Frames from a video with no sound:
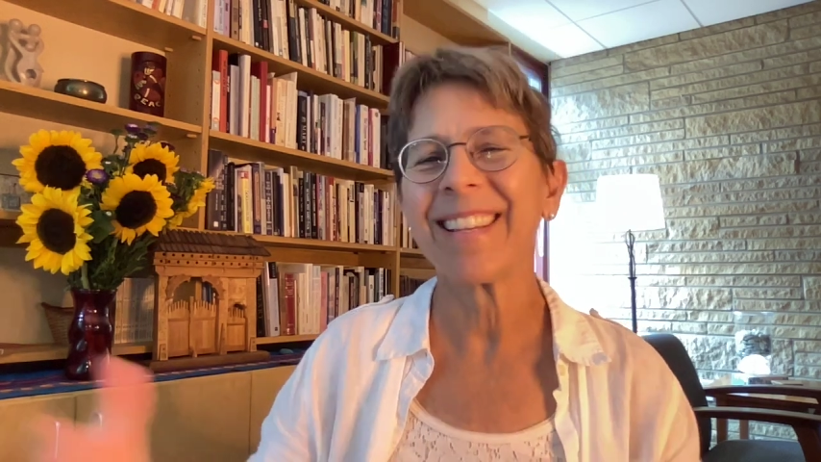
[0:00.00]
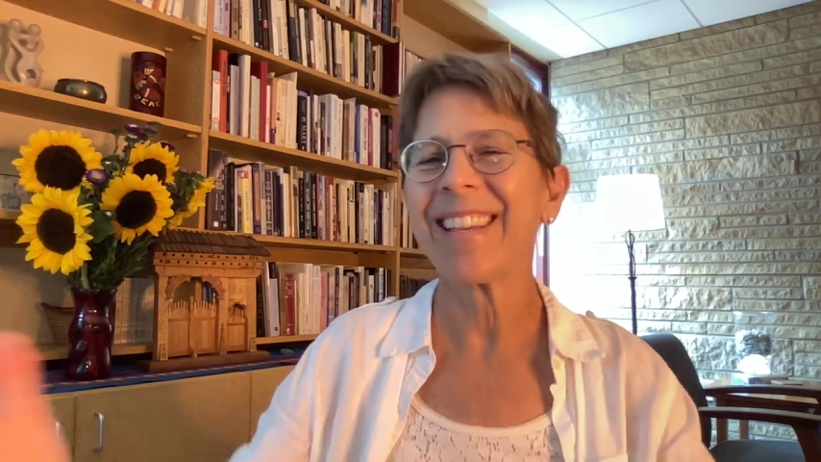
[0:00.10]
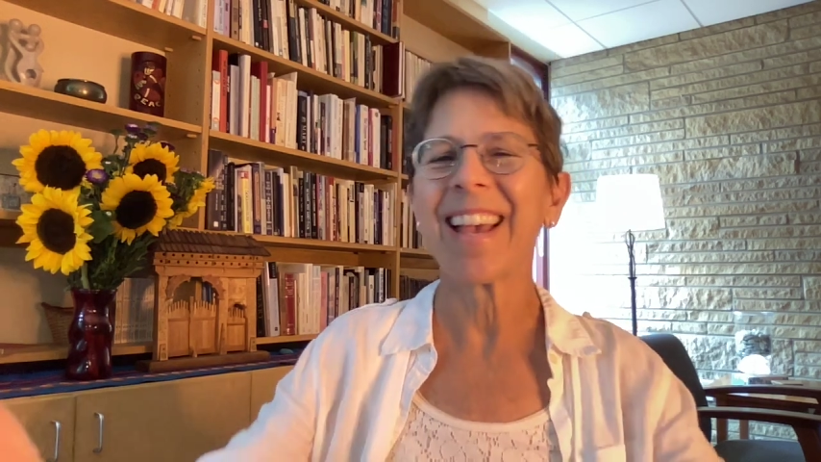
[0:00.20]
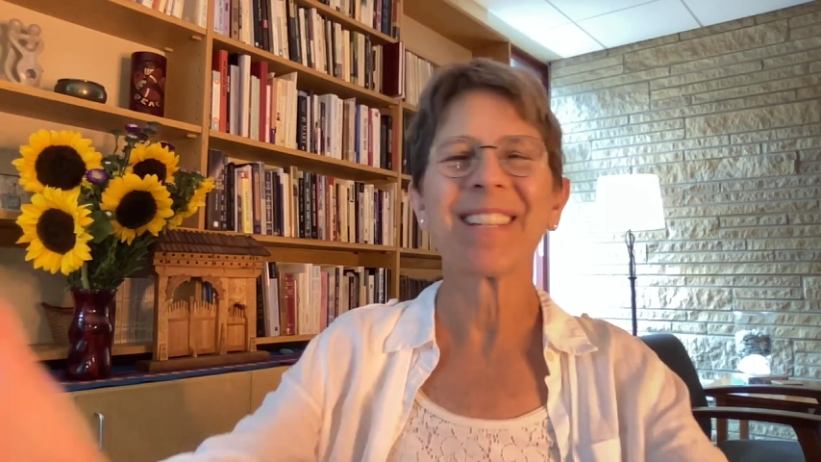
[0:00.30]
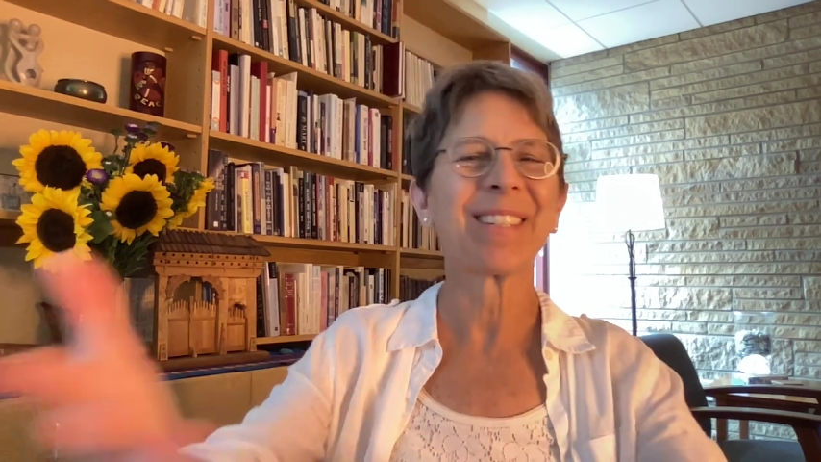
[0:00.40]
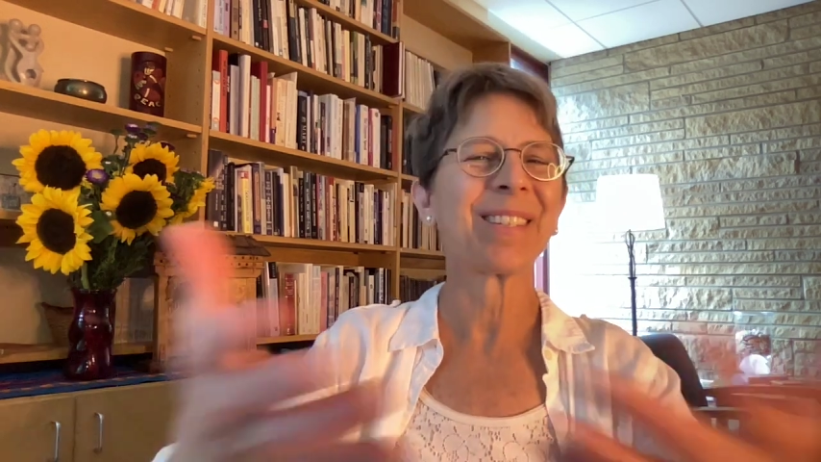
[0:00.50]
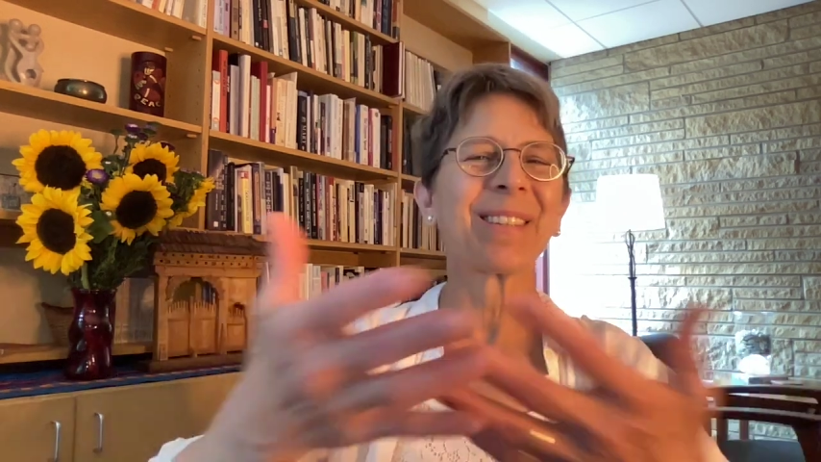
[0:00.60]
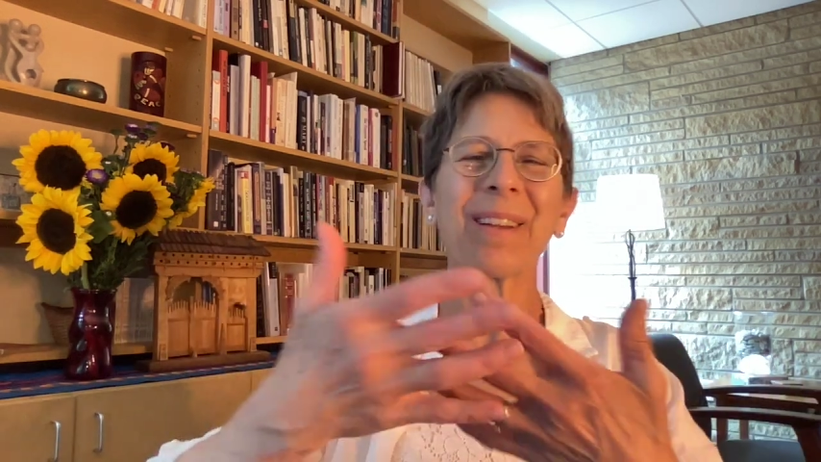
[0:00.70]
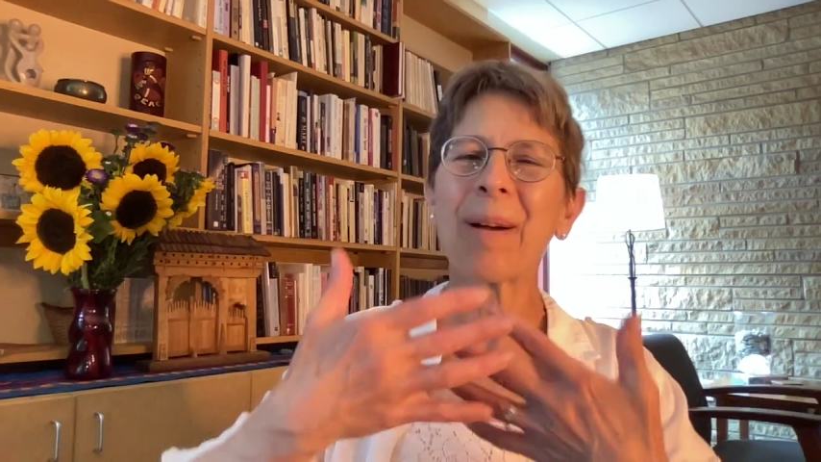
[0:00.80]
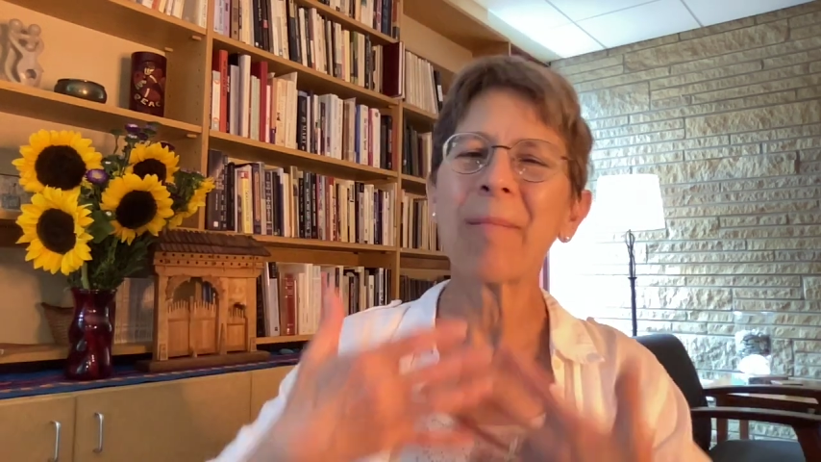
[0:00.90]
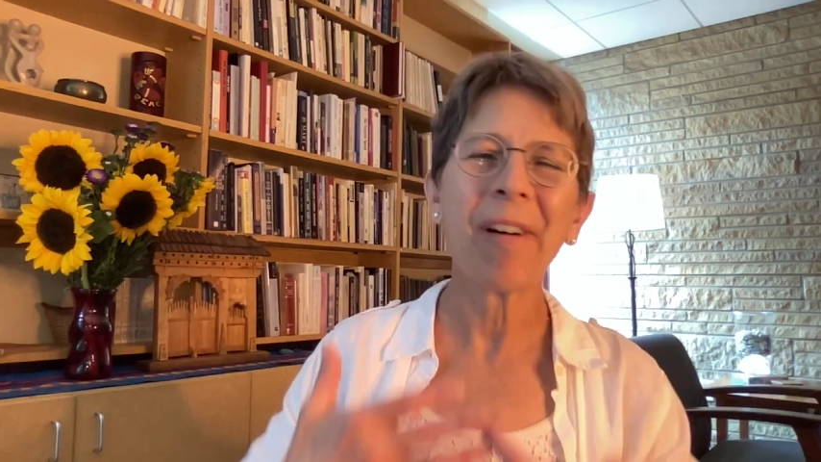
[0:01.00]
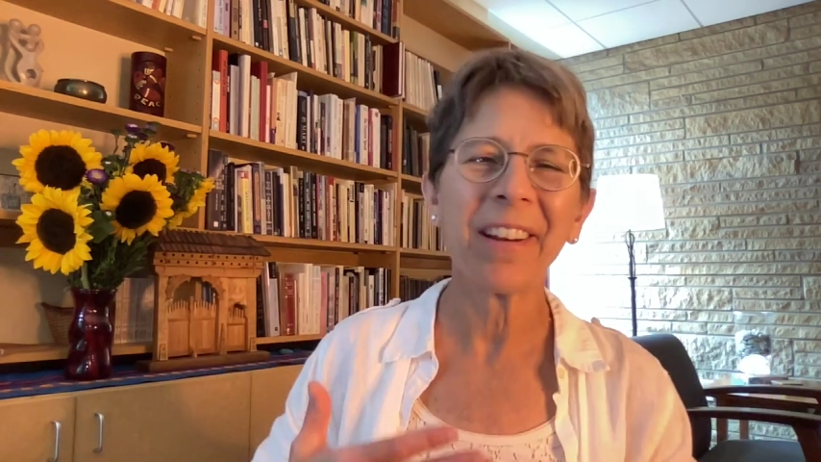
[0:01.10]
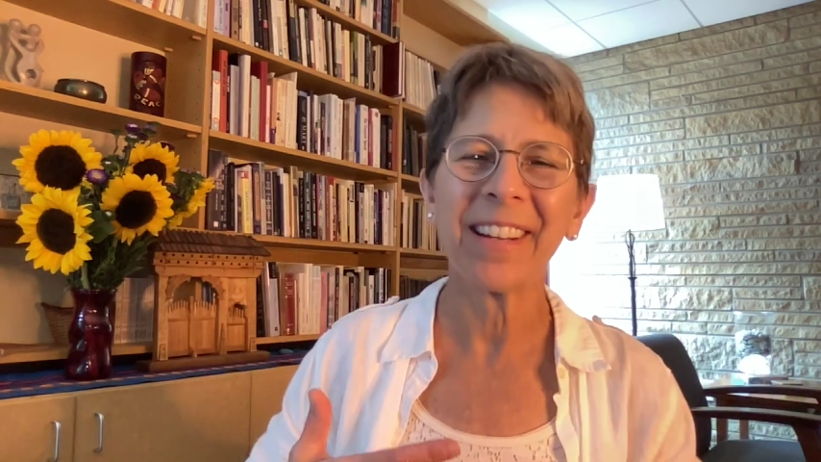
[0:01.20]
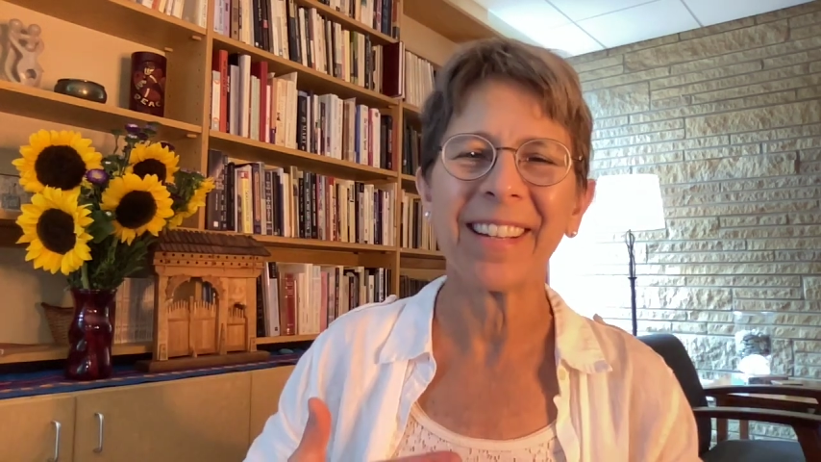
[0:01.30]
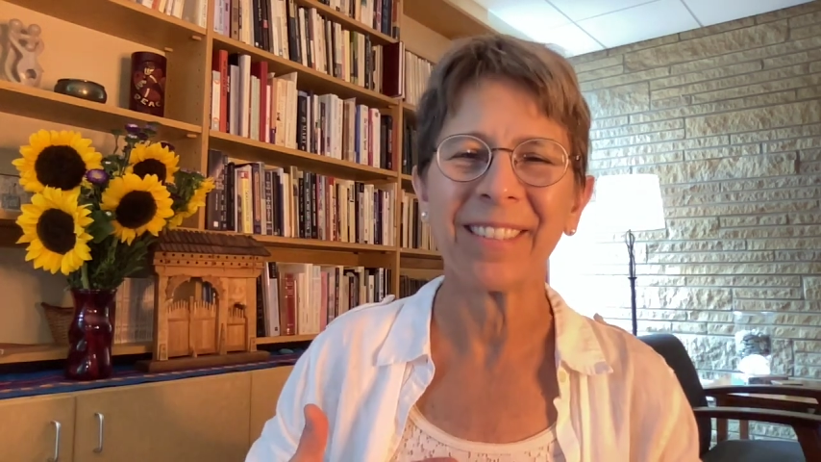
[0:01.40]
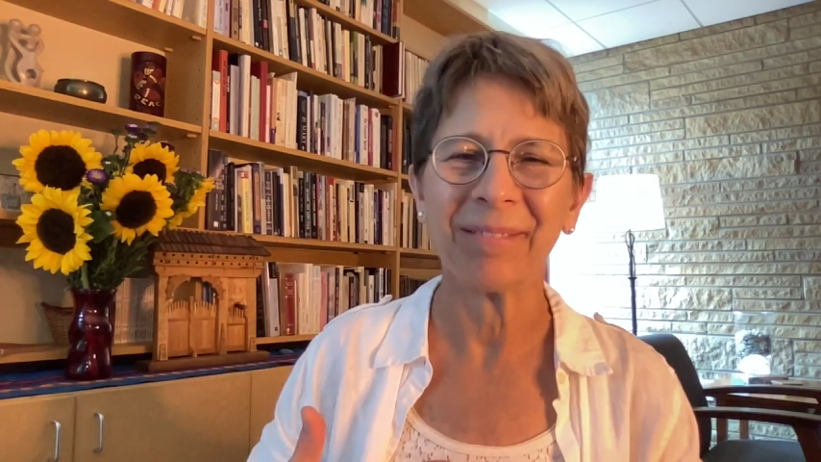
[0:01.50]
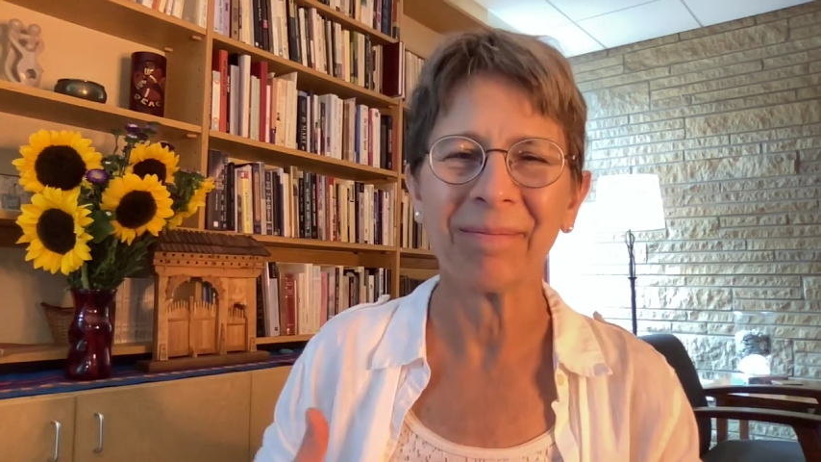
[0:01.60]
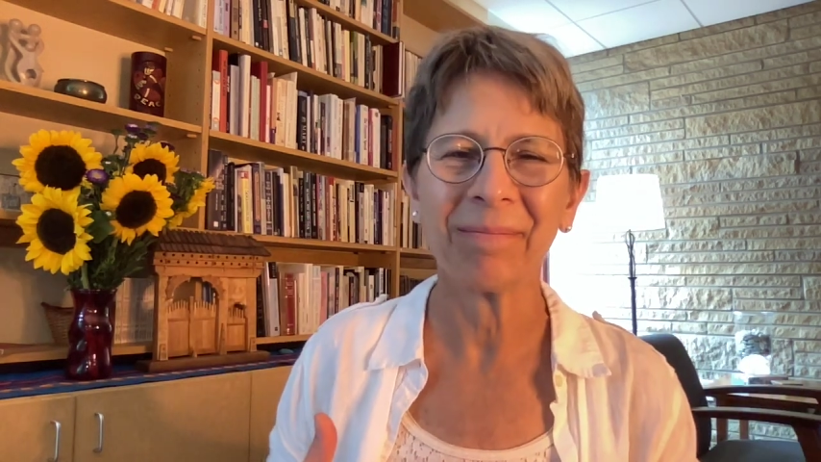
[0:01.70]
yes, come on in.